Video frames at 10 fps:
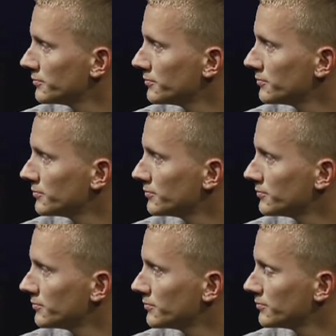
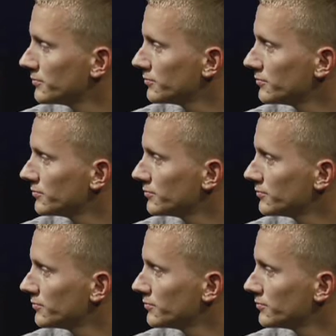
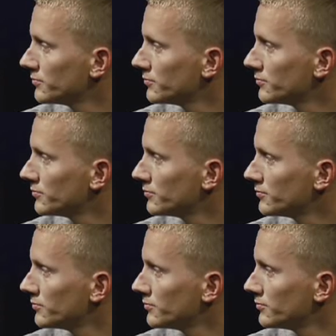
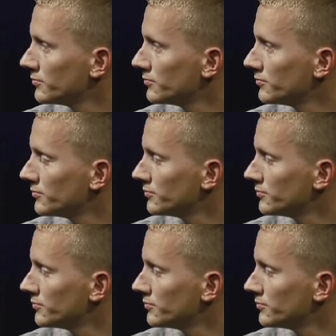(silent)